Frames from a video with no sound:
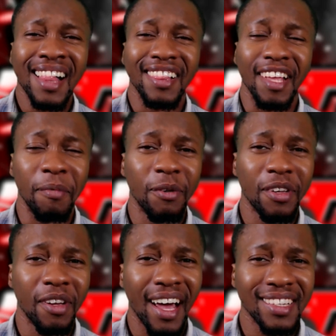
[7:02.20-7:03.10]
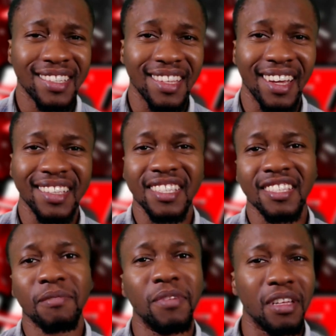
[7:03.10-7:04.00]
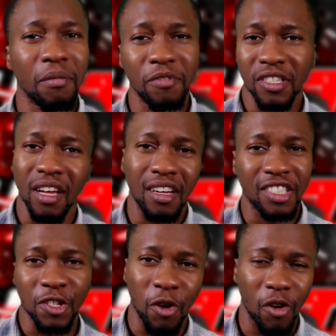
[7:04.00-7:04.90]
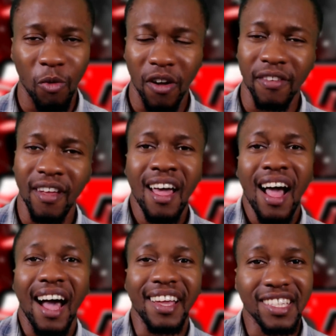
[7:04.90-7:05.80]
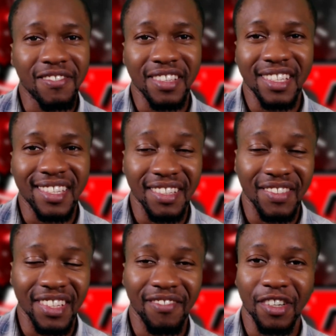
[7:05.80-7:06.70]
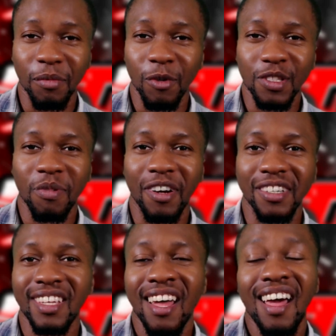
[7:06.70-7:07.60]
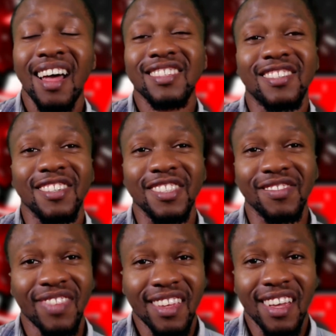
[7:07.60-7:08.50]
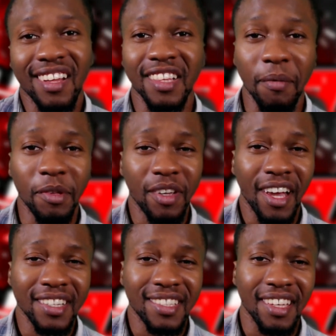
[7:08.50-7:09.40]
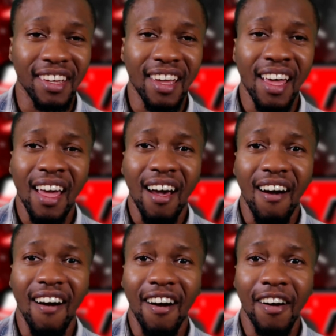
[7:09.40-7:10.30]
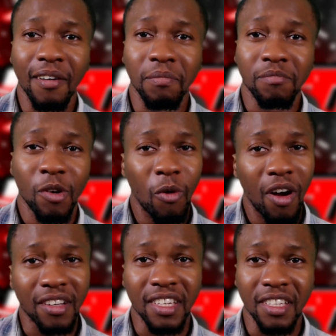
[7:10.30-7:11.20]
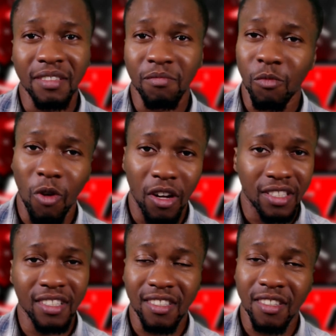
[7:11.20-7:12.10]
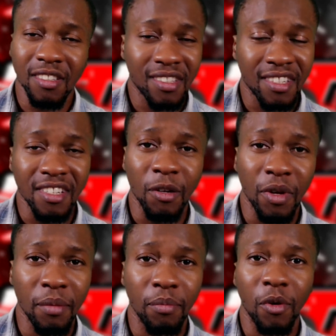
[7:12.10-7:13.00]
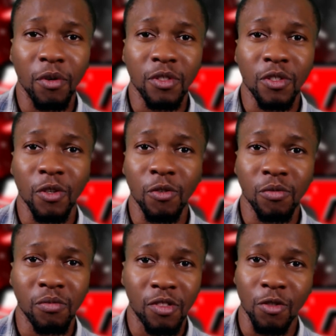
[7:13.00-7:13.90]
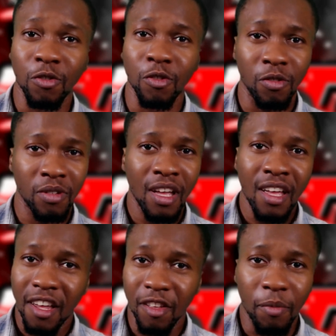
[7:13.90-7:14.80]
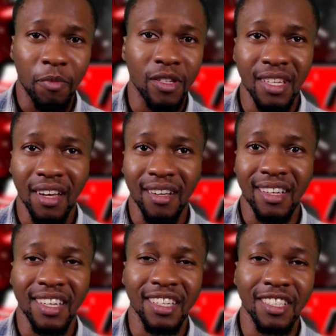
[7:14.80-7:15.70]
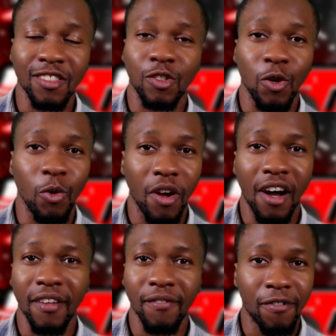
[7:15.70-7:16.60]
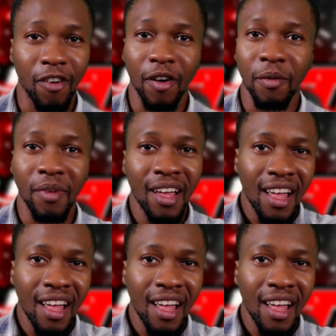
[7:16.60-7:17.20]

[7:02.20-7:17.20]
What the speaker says: let me know what you guys think. This has been just a short one, I guess, for this evening for the most part. So yeah, let me know what you guys think. Kawaki wanting to seal away Boruto to, you know, protect his Jougan from